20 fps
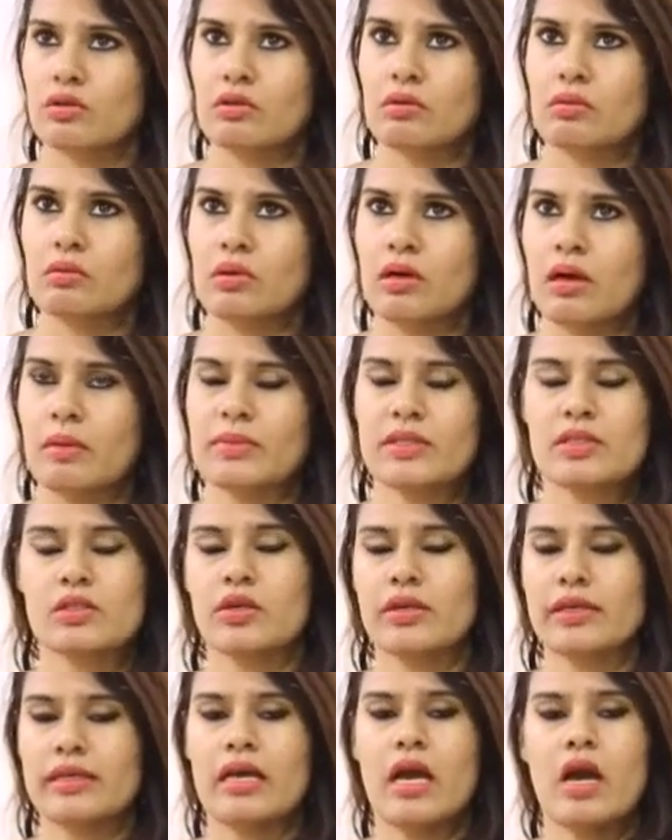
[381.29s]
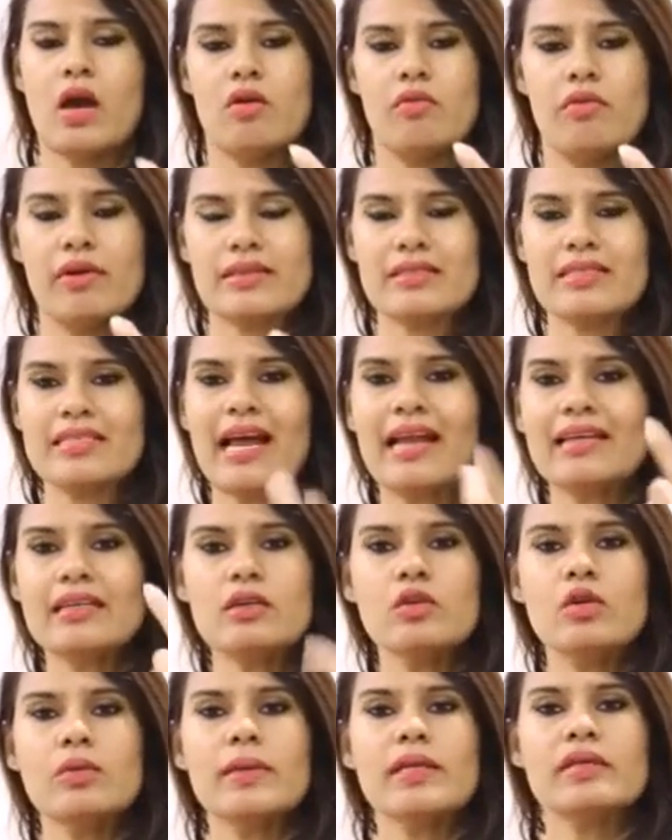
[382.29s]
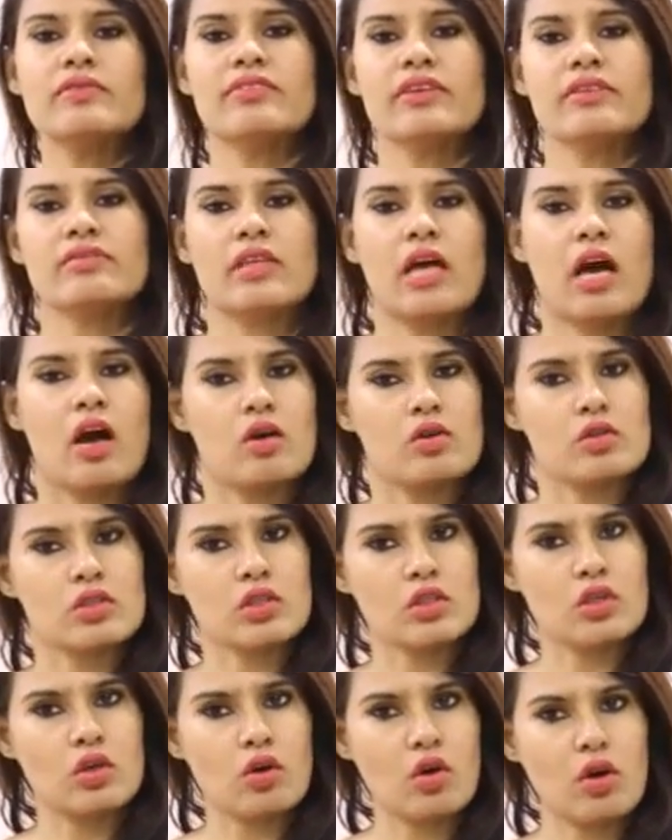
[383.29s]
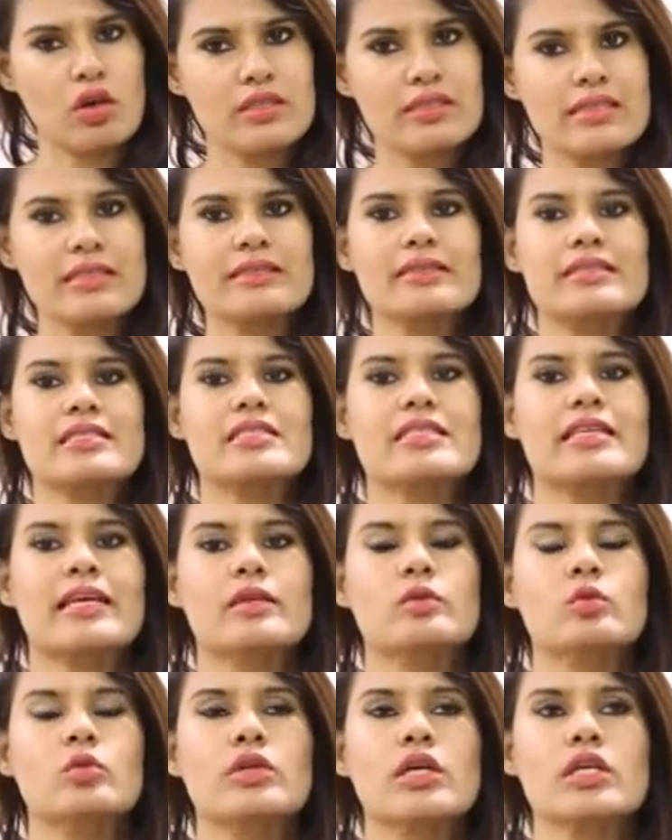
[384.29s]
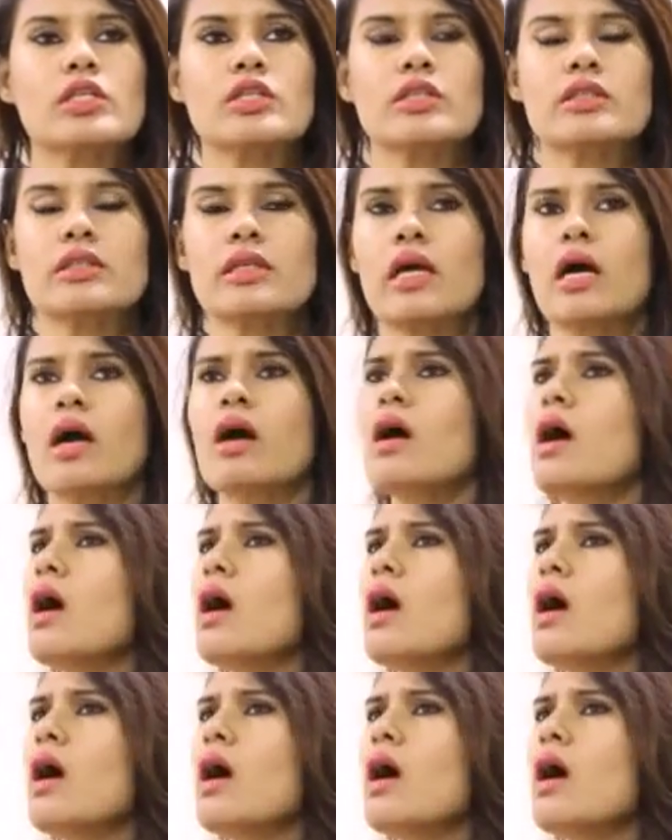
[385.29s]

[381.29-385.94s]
when Saturn will be in 5th house crossing this Ketu Nakshatra,